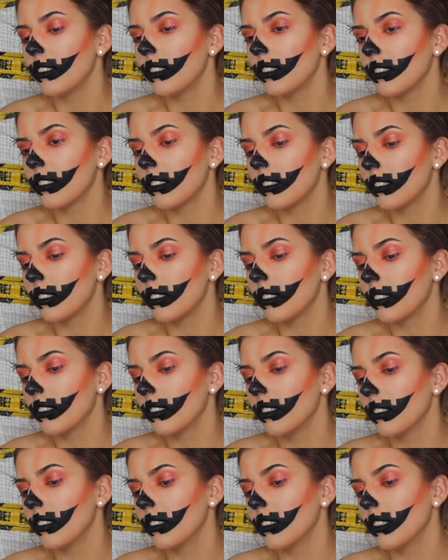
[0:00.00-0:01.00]
Just gonna
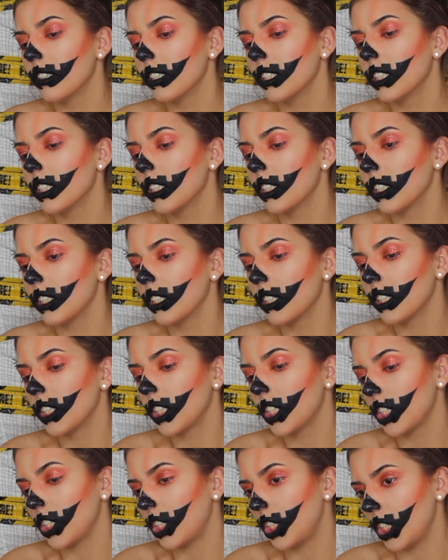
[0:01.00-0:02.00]

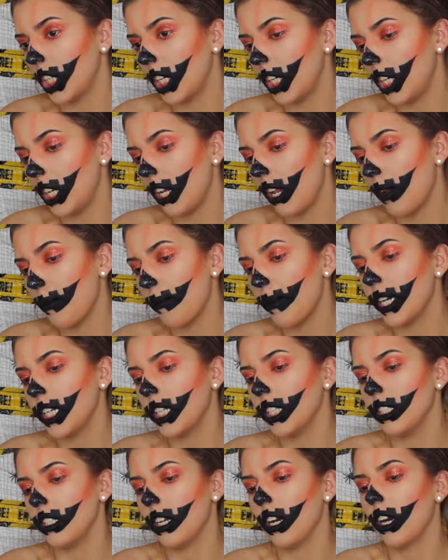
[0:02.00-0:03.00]
shade in
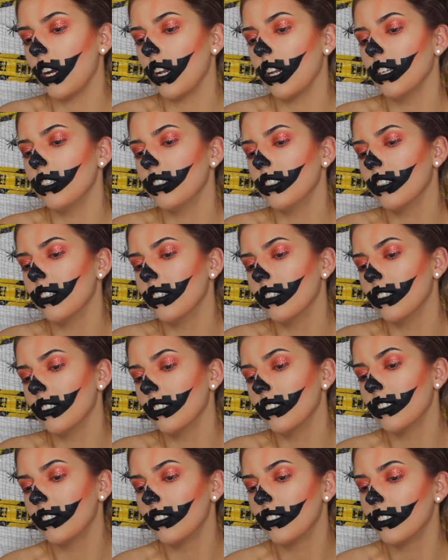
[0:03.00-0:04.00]
my
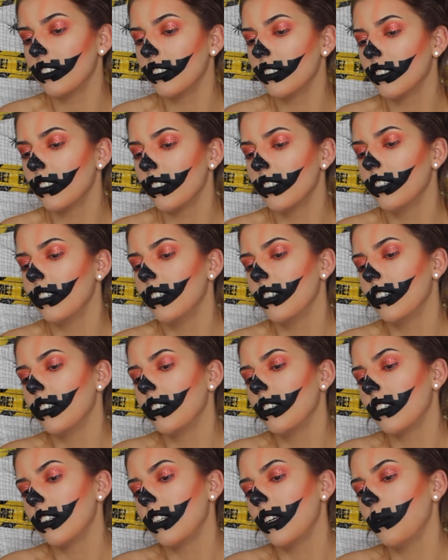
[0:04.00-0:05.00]
décolletage.
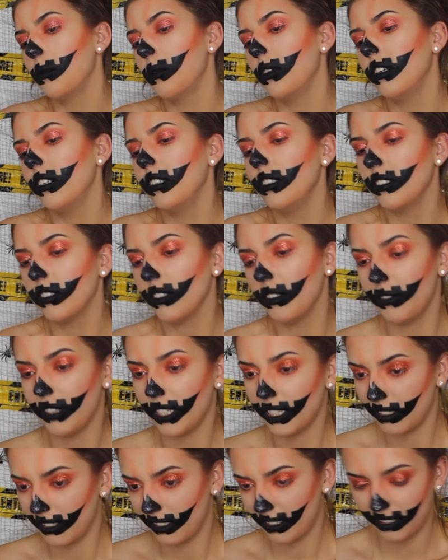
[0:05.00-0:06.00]
That word is so
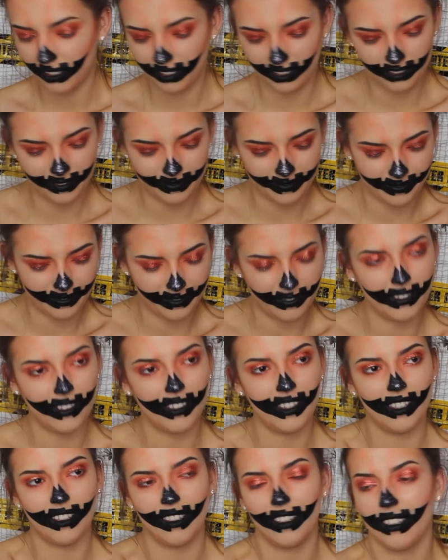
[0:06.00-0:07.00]
fancy.
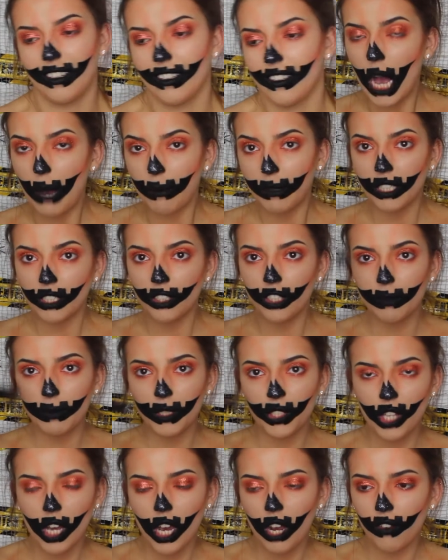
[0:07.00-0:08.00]
I'm going to do
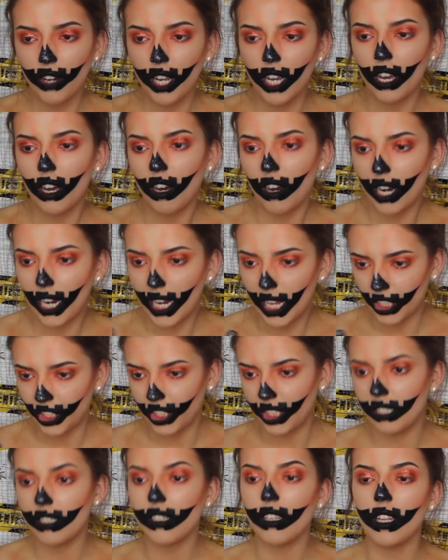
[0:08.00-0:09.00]
mascara,
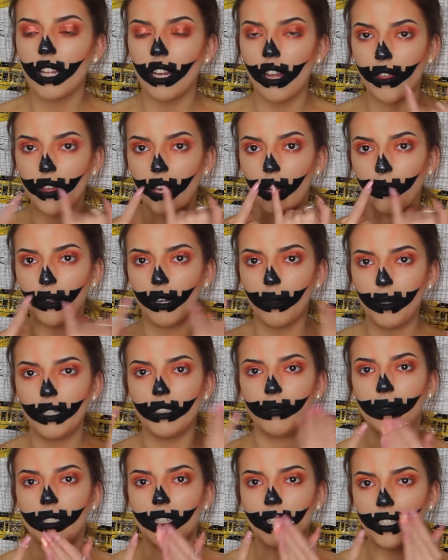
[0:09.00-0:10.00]
eyelashes, and then I think I'm going to
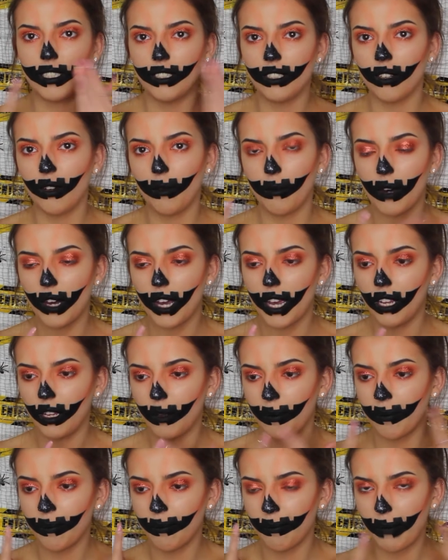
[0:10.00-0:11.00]
put some glitter on my
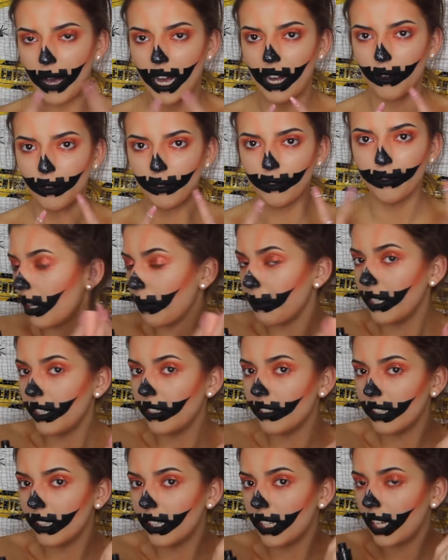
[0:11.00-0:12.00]
mouth. I'm
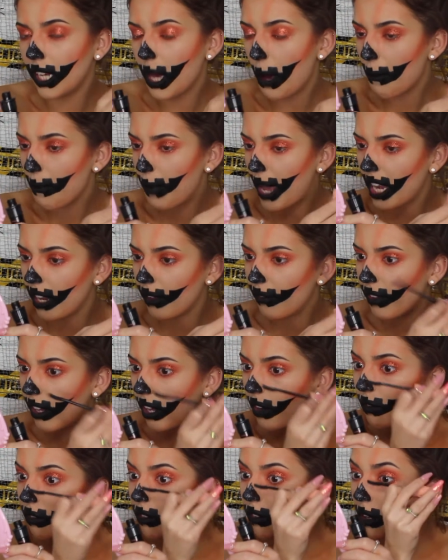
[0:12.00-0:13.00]
using the
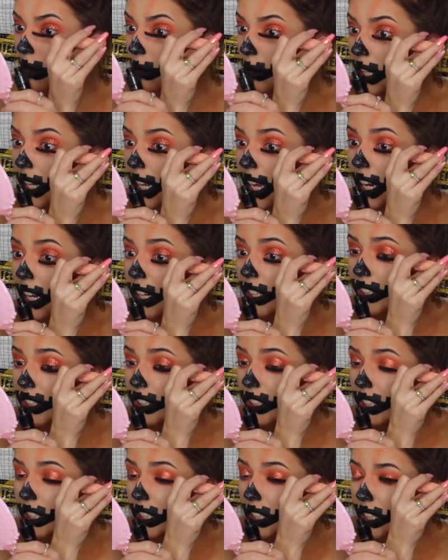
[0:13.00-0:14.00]
Benefit Roller
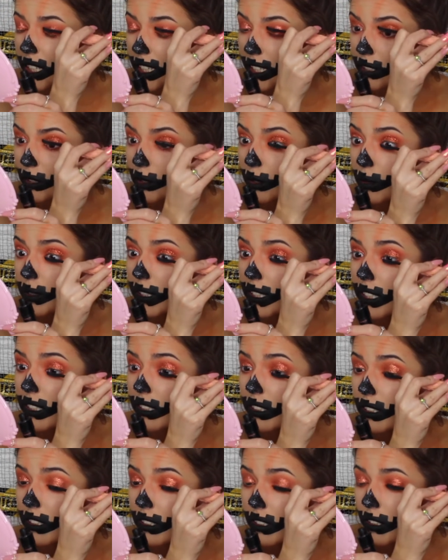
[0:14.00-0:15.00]
Lash, as
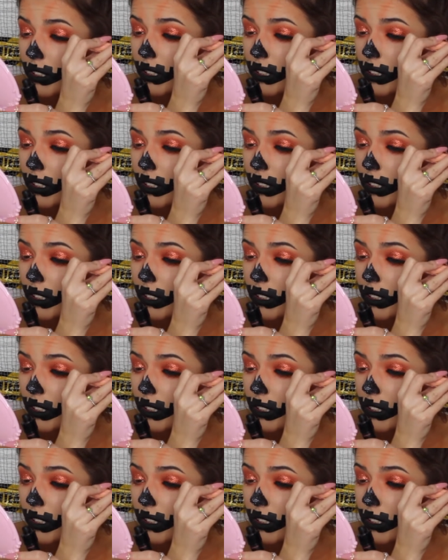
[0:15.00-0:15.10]
always.